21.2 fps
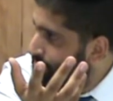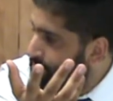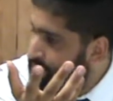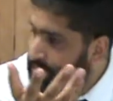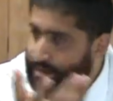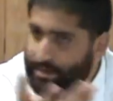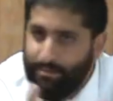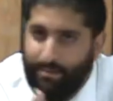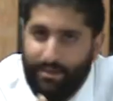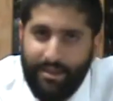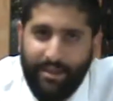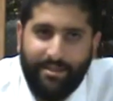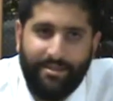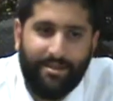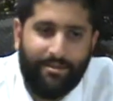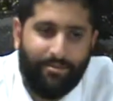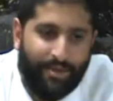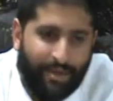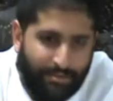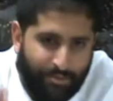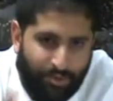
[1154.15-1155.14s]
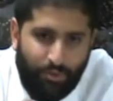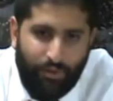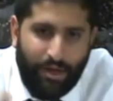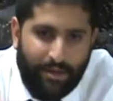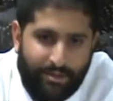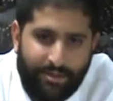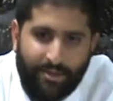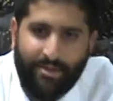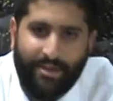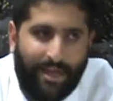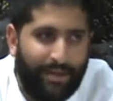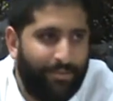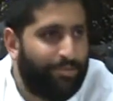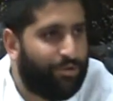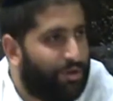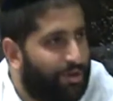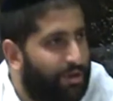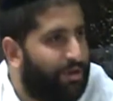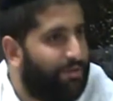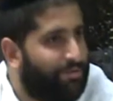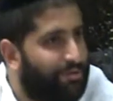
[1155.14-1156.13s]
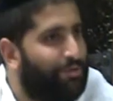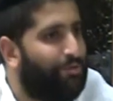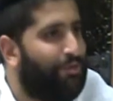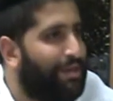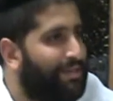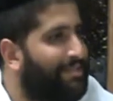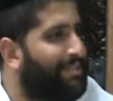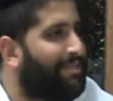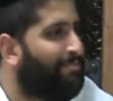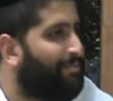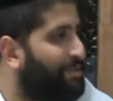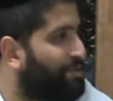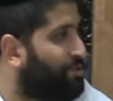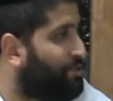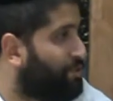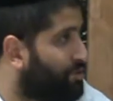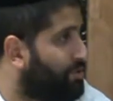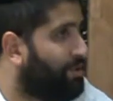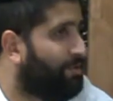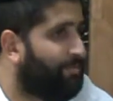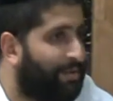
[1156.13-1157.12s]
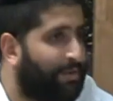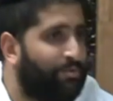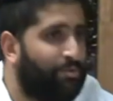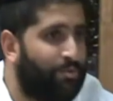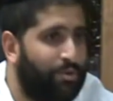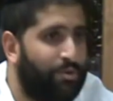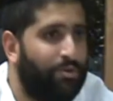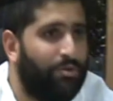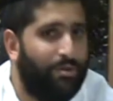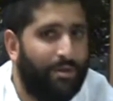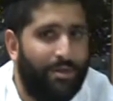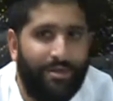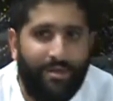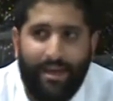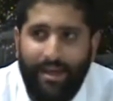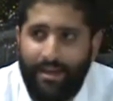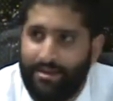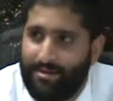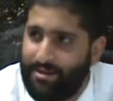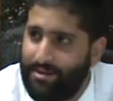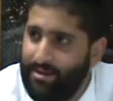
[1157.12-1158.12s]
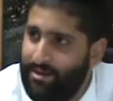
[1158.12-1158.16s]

It doesn't mean that sometimes drastic times call for drastic measures, so sometimes we do what it takes.